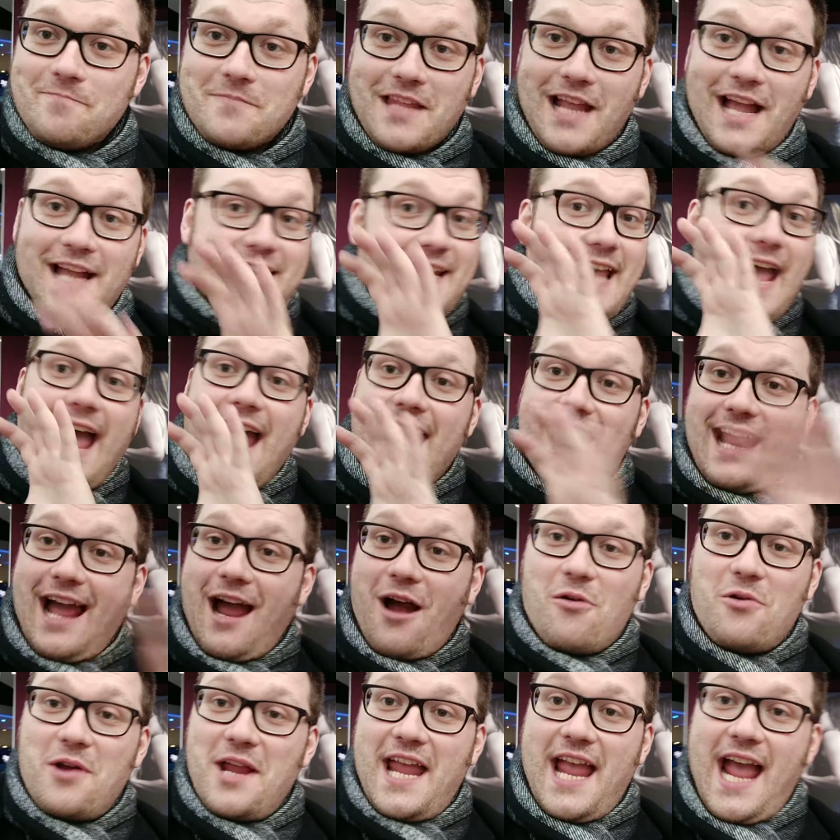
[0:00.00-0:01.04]
again,
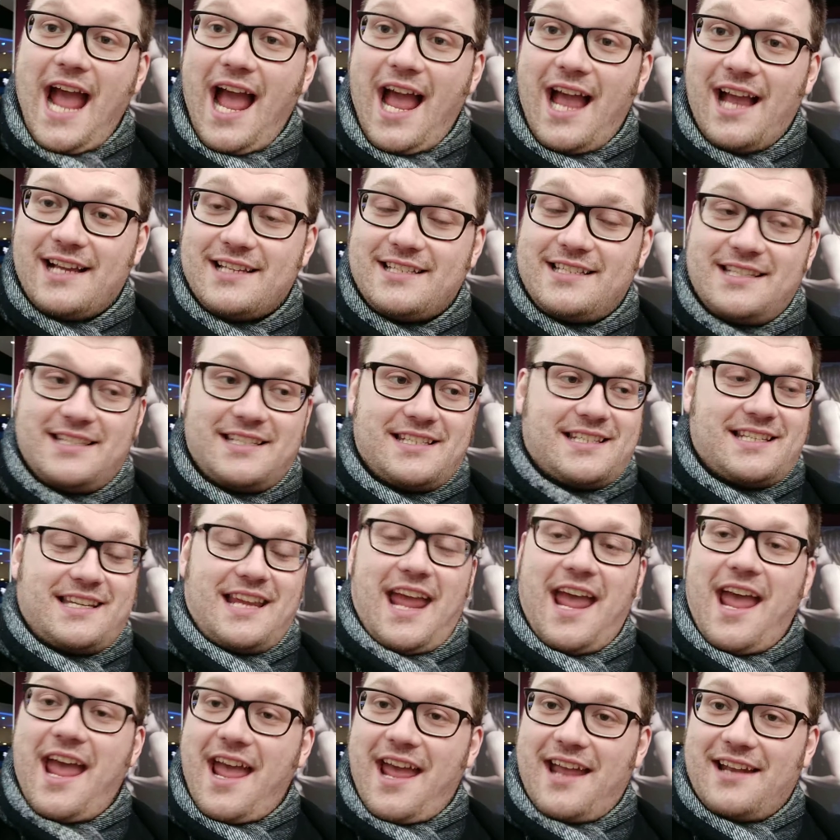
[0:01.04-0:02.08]
how he acts is
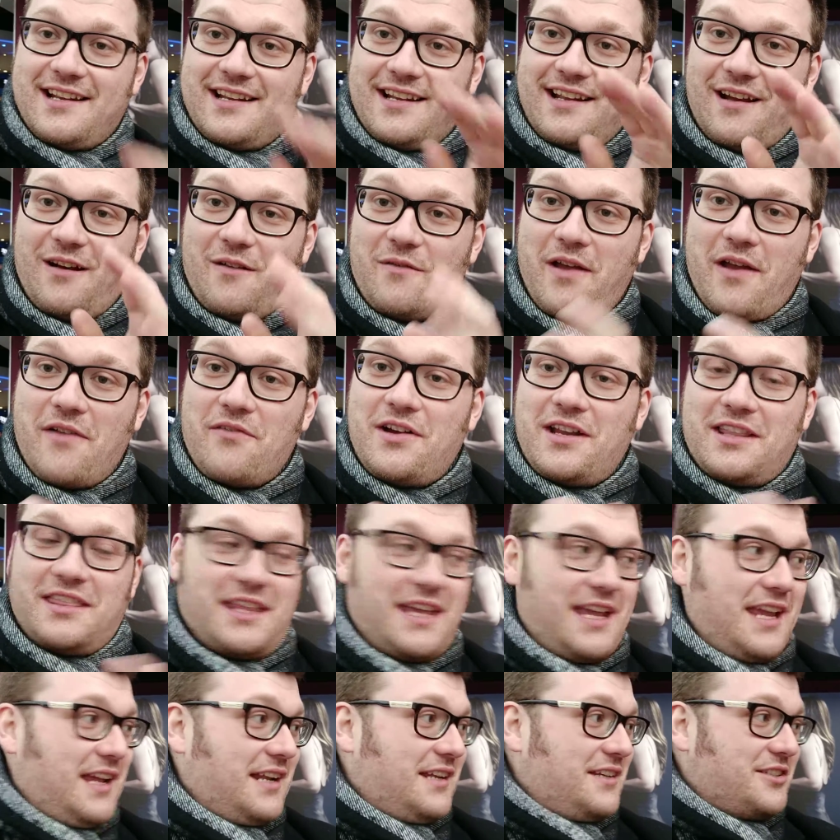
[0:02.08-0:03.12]
scared of
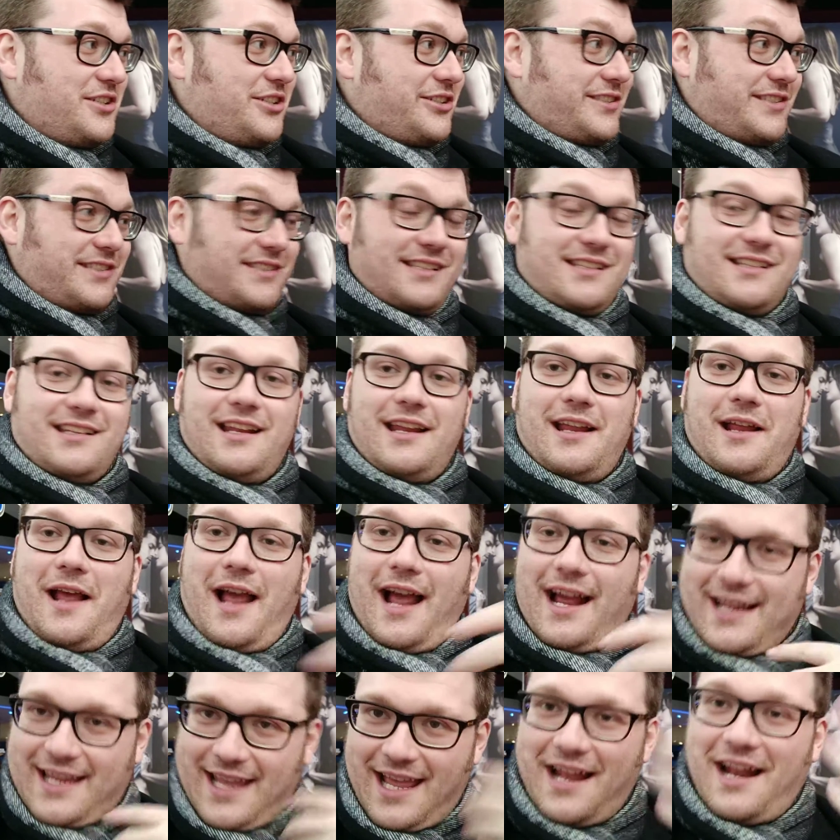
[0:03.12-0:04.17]
everything, and just,
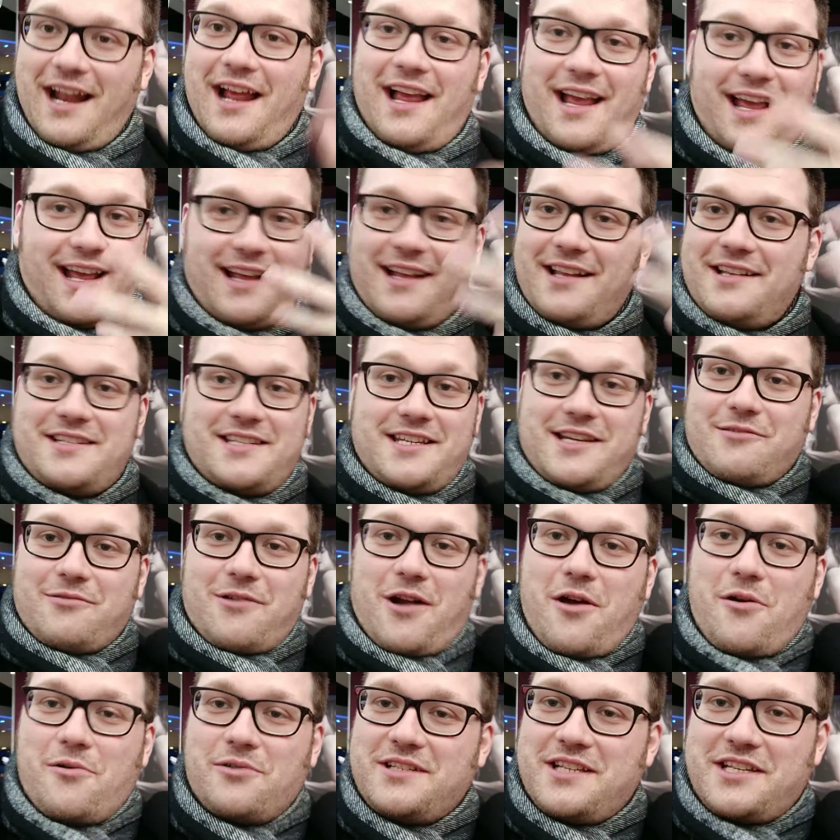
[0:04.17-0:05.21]
again, as he
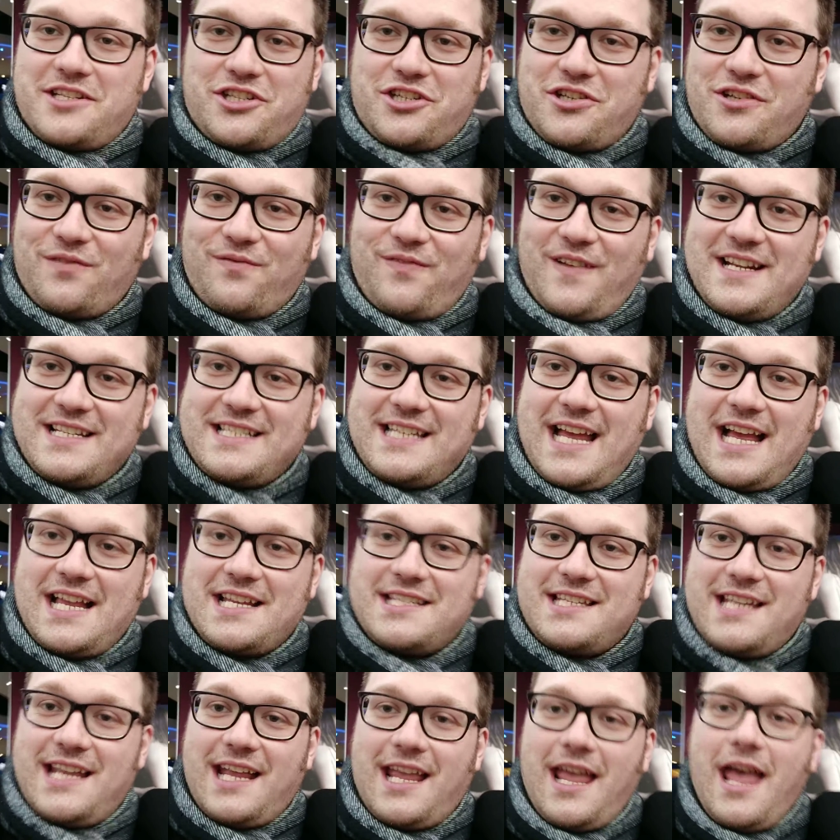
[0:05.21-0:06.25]
grows, it's just
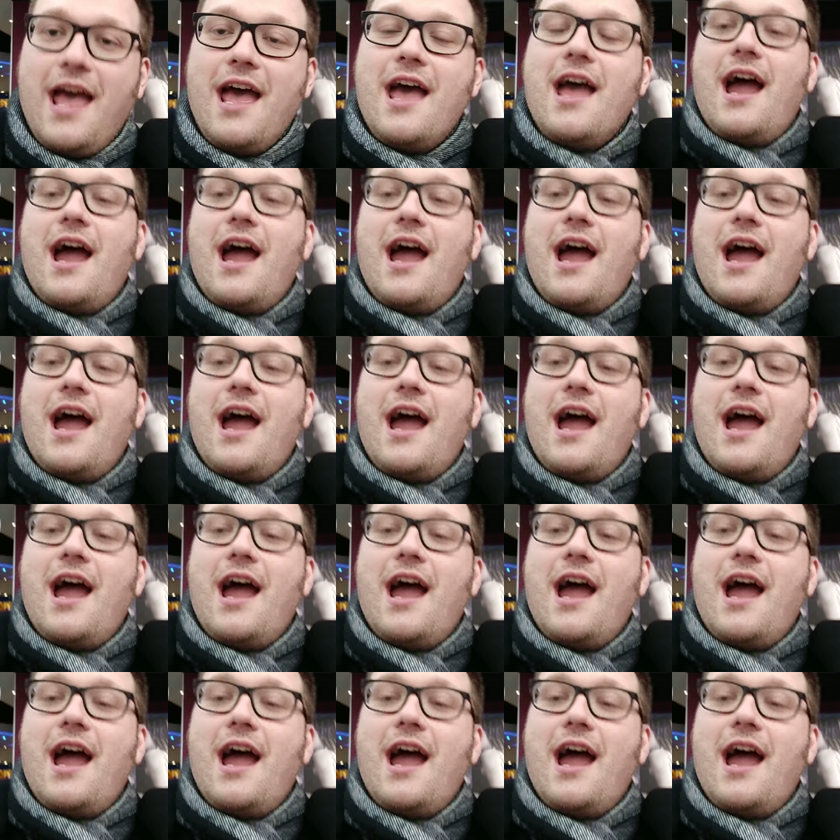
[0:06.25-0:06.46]
fantastic.